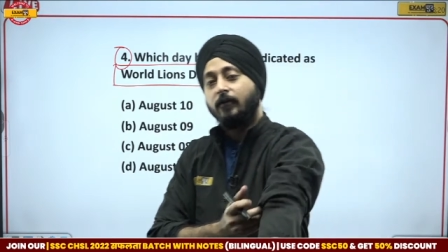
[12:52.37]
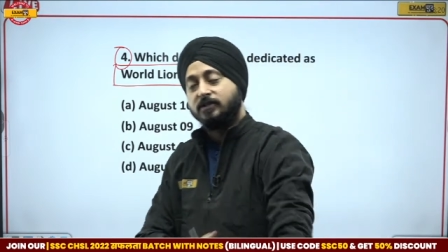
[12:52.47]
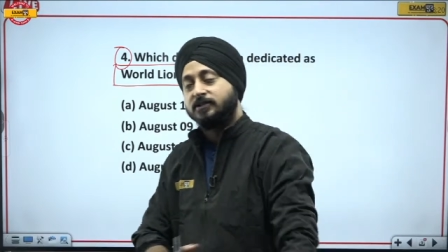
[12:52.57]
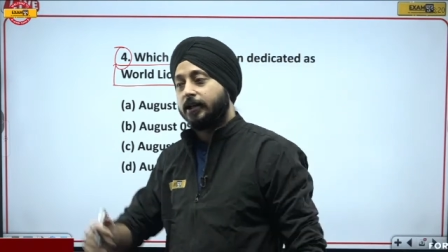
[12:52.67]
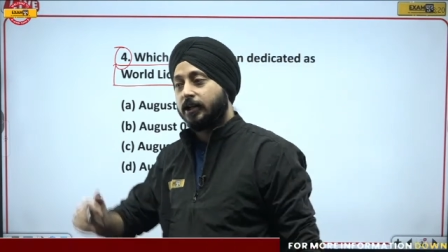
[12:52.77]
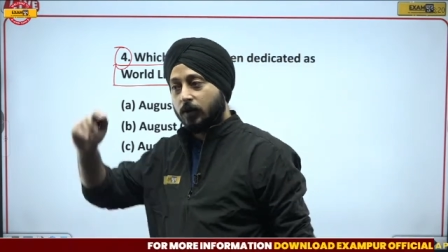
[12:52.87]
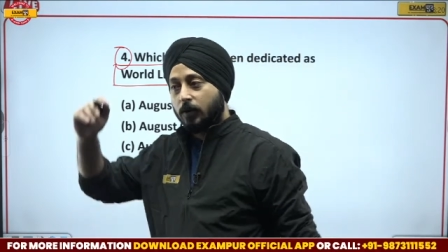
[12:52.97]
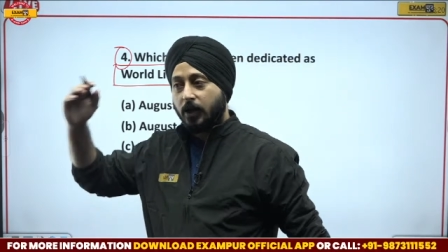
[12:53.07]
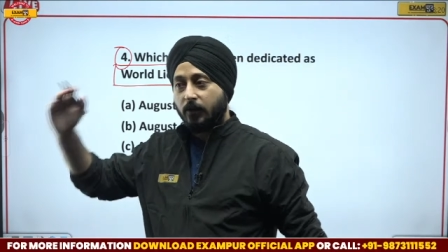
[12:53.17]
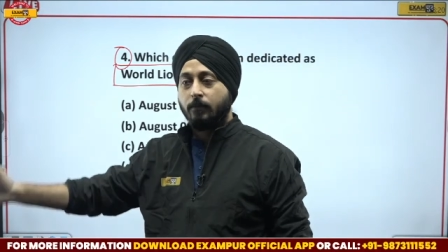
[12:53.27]
We started
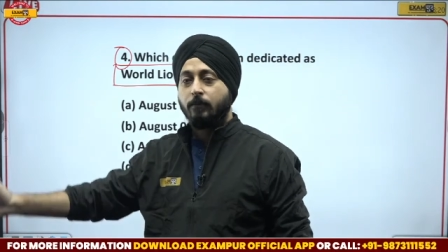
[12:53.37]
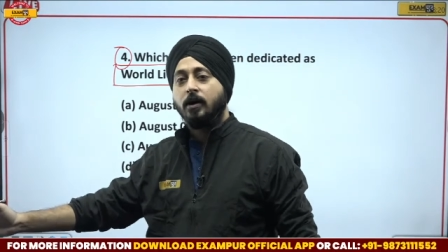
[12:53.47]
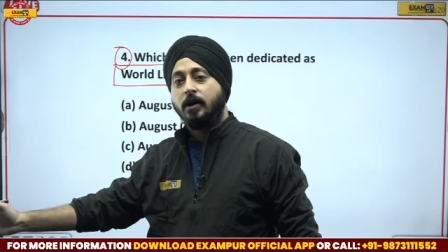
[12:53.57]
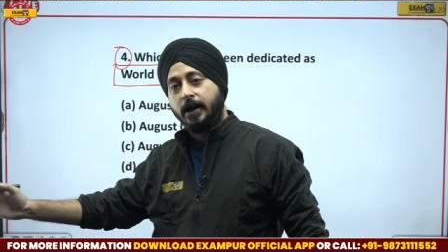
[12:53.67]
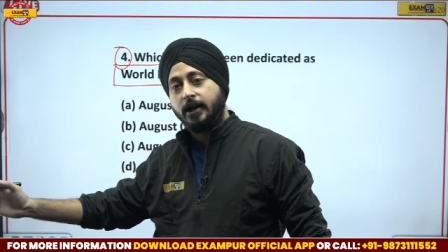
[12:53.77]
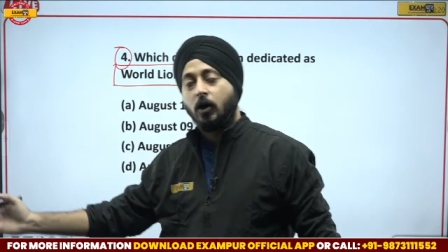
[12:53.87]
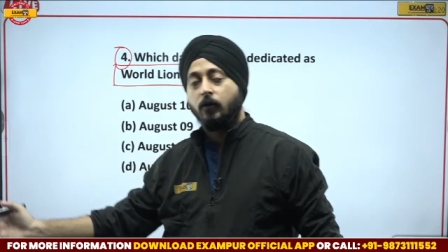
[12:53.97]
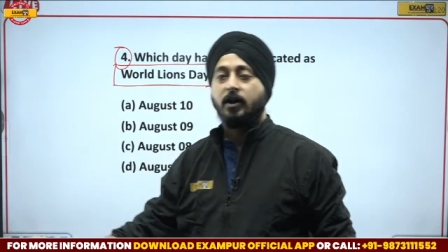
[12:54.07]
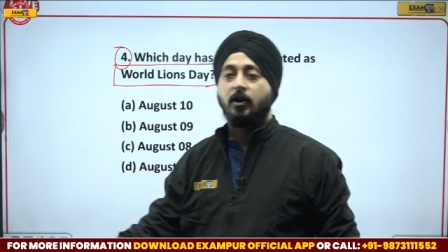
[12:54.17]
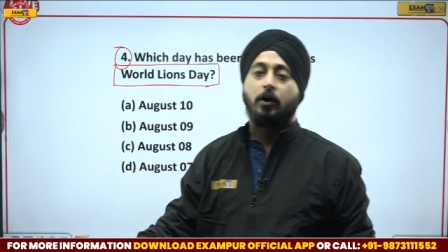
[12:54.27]
from November and now
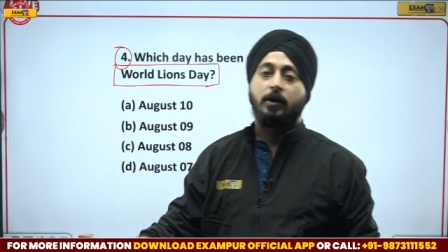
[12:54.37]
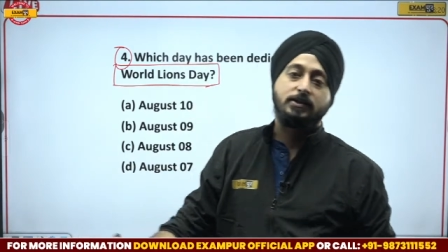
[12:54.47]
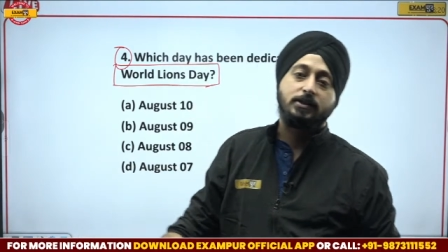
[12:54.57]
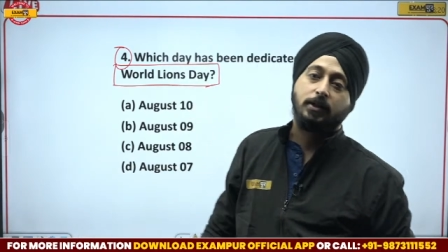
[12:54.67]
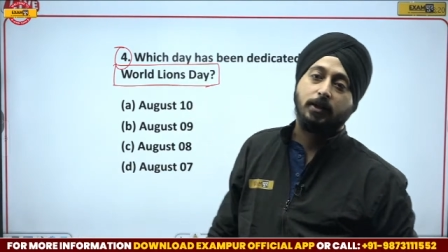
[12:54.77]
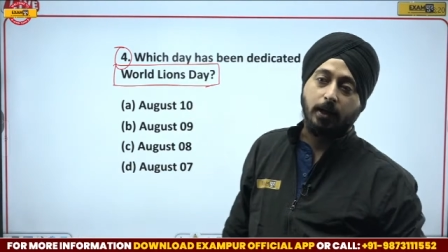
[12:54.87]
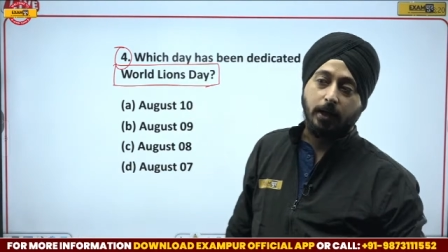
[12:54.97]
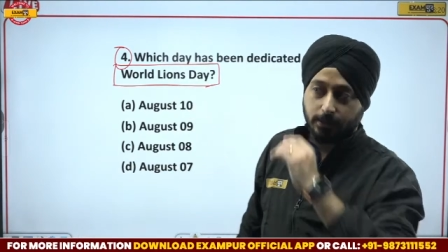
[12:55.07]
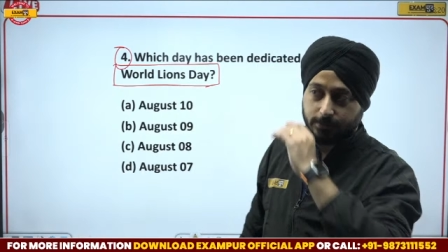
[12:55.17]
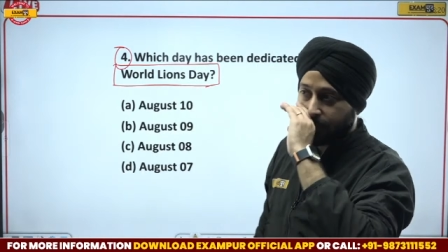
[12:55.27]
we are in August.
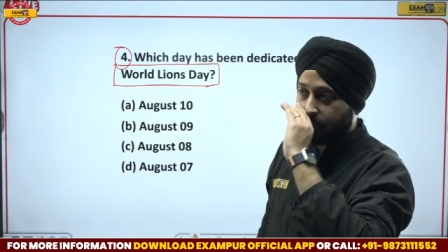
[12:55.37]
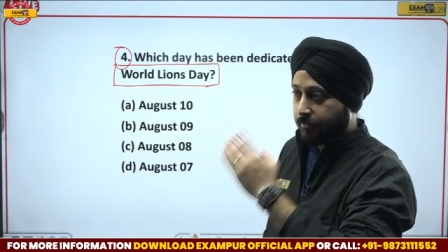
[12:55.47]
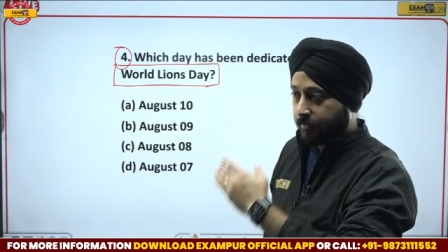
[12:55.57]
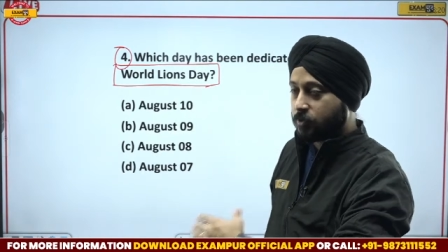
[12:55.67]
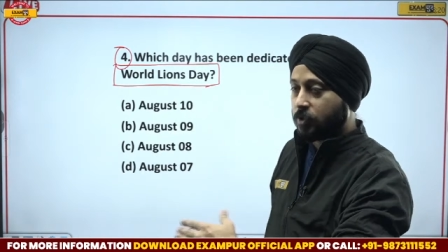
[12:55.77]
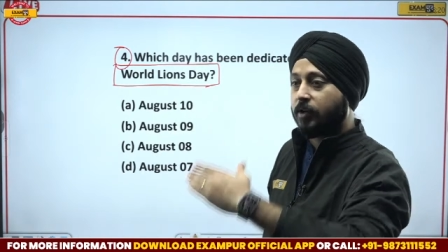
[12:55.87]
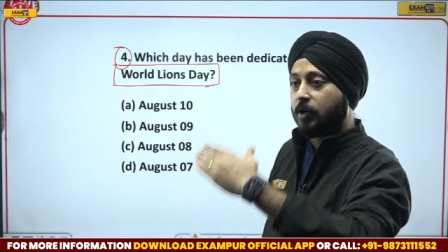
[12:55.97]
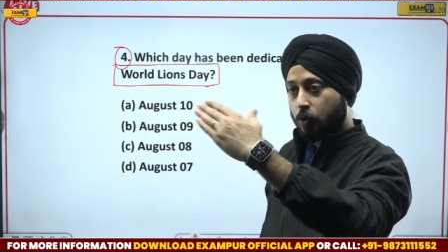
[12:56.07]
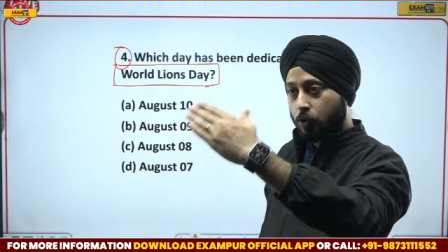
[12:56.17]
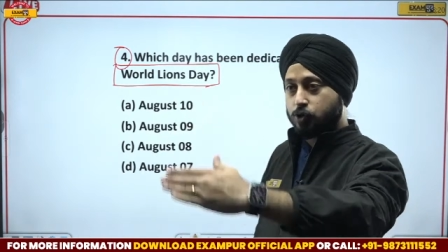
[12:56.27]
Uh, then eventually
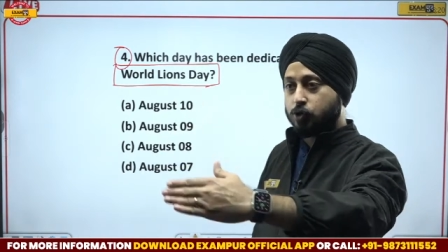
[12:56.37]
we'll go to